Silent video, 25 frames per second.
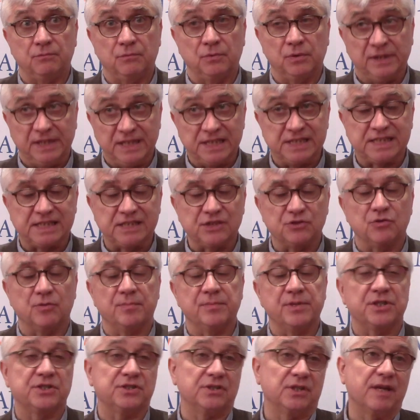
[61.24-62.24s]
release
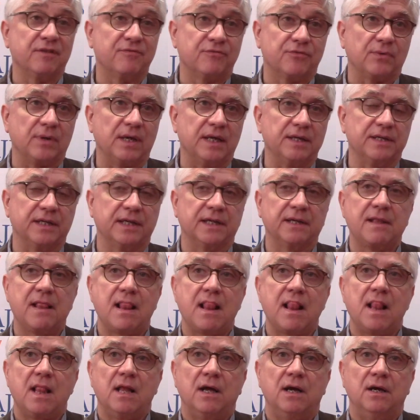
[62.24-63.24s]
syndrome that's life-threatening
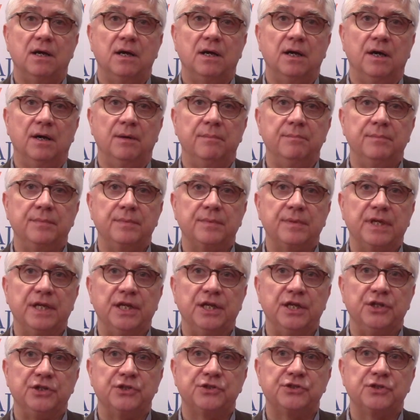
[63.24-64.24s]

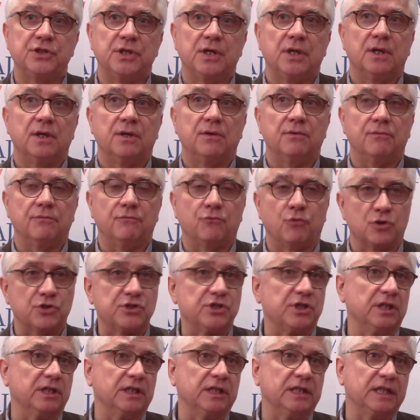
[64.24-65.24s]
is
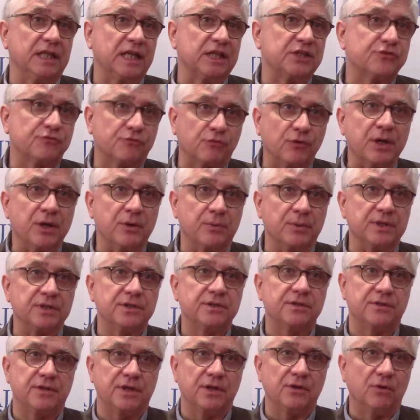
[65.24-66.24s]
fortunately less
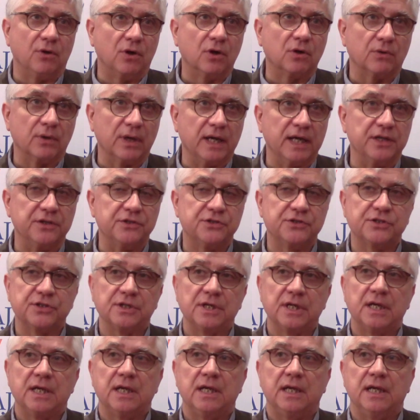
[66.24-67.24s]
frequent than all
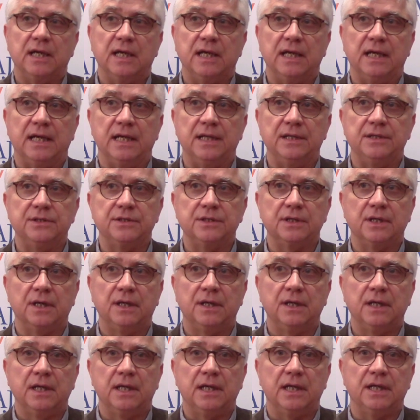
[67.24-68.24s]
grades. And
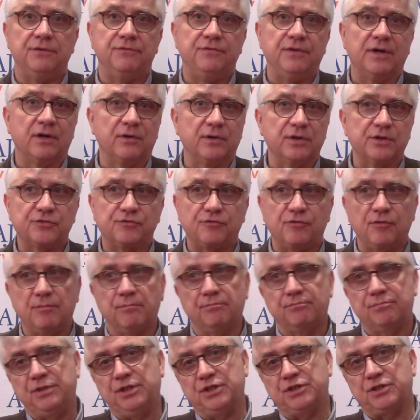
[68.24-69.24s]
it varies
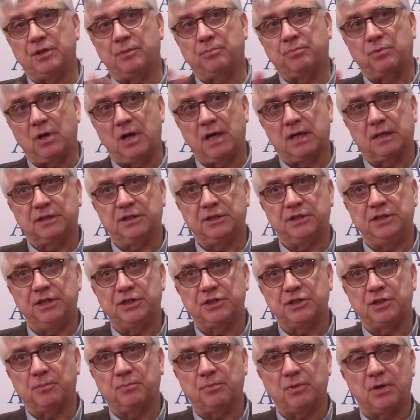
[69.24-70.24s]
from T-cell product to
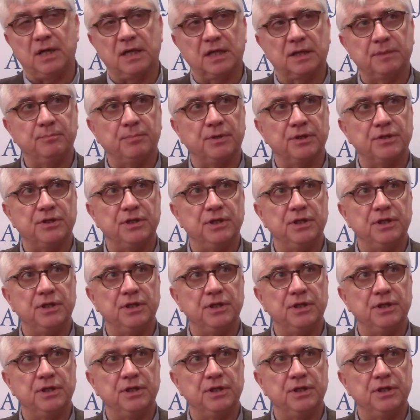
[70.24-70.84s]
T-cell product, but